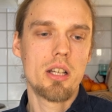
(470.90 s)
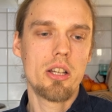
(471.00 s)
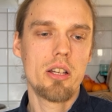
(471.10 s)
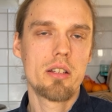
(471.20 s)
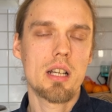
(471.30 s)

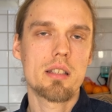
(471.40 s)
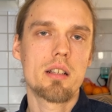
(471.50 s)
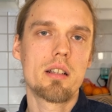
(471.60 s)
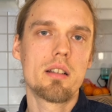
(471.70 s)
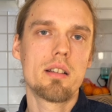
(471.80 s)

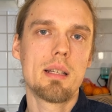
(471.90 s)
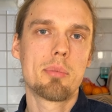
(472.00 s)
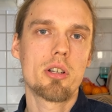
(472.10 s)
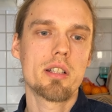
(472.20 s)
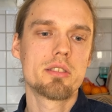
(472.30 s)
Another
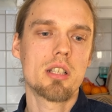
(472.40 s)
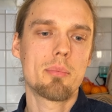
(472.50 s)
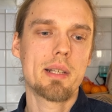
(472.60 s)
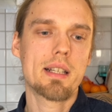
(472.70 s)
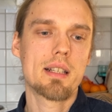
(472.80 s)
important
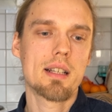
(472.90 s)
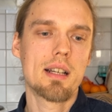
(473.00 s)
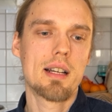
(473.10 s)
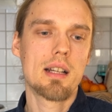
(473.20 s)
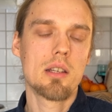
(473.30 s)
topic
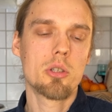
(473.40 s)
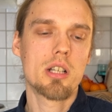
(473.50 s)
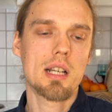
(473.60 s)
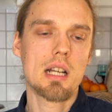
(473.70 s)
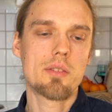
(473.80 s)

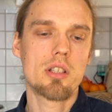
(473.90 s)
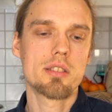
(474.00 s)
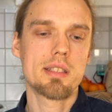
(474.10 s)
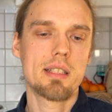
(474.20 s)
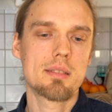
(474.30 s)
Luca covers
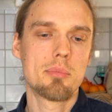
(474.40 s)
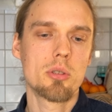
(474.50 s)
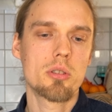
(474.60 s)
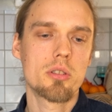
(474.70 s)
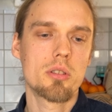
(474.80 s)
in his
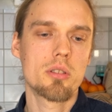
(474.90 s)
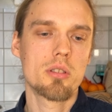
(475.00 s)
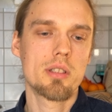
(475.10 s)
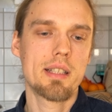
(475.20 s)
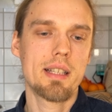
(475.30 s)
book
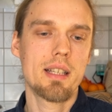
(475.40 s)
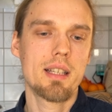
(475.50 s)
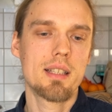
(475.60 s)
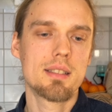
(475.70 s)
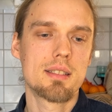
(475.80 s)

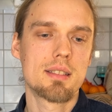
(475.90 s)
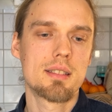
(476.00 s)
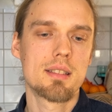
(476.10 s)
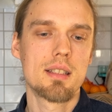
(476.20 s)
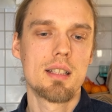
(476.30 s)

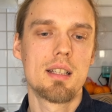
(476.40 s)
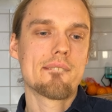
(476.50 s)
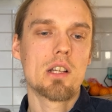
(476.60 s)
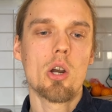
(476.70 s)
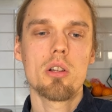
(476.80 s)
is
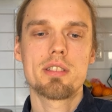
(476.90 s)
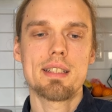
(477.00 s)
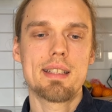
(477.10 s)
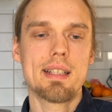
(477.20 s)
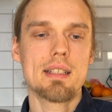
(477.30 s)
goal
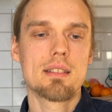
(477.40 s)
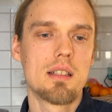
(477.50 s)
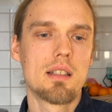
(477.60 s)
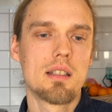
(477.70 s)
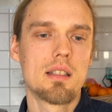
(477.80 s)
setting.
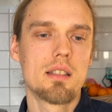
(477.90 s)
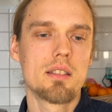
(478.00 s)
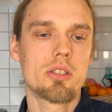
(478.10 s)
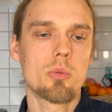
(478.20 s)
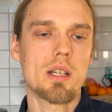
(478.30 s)

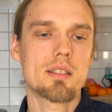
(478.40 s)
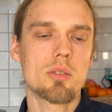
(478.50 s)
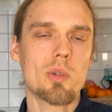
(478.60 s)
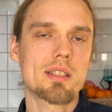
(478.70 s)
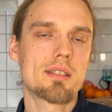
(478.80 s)
So
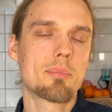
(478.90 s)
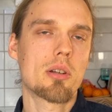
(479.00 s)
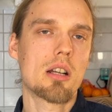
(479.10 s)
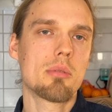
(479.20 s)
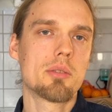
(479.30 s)
what's the
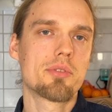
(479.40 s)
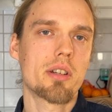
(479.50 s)
problem, for